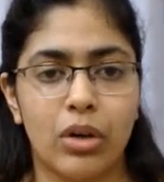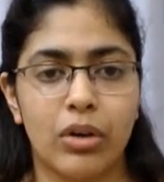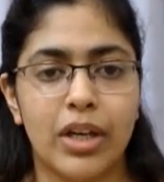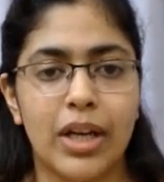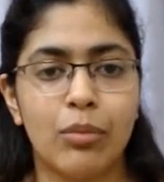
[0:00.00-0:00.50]
Now
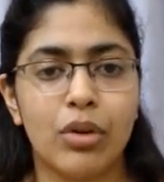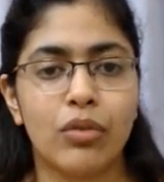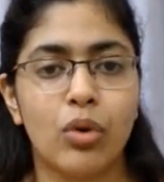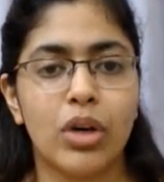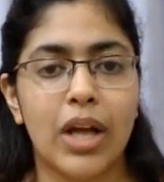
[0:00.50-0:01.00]
Contempt
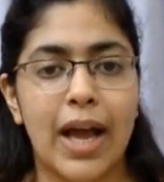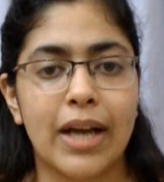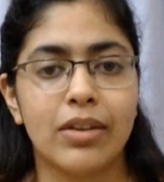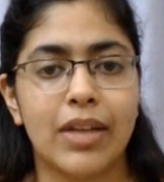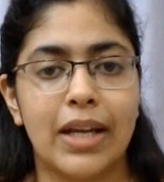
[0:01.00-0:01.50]
of Court
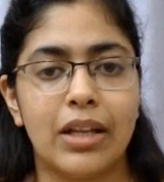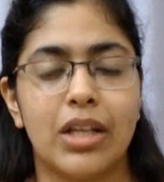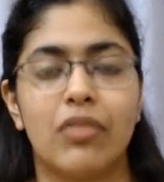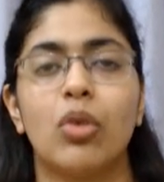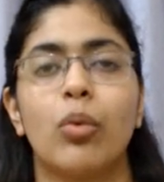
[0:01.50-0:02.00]
Acts
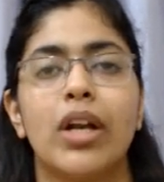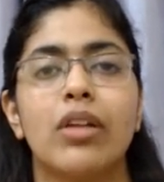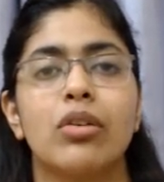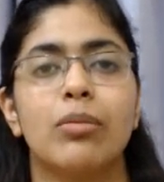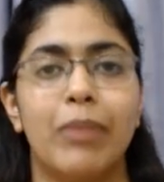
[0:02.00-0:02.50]
1971
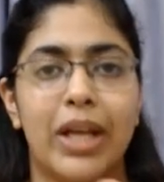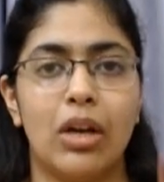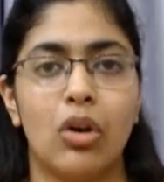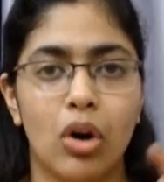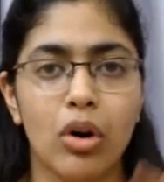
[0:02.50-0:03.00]
is the
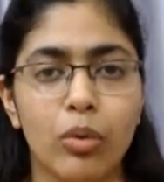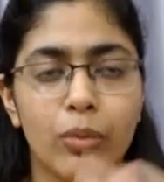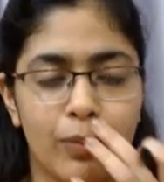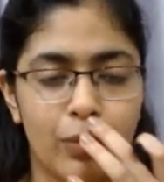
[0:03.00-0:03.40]
main law